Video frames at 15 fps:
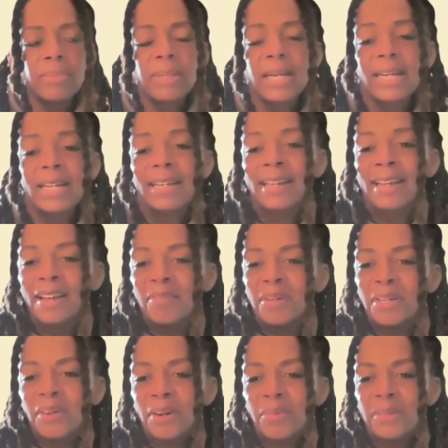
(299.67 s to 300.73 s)
in the beginning,
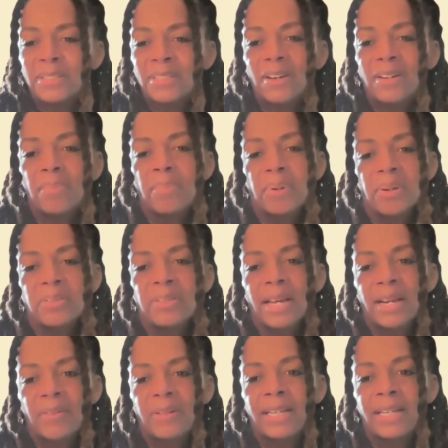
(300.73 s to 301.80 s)
we created what's called a birth
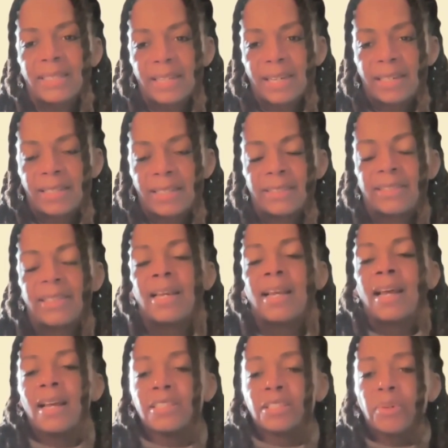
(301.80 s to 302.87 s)
equity index.
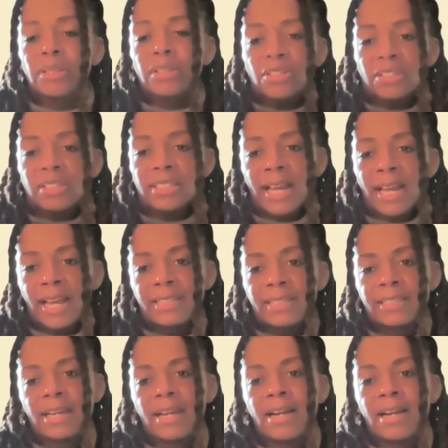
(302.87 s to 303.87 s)
So we looked at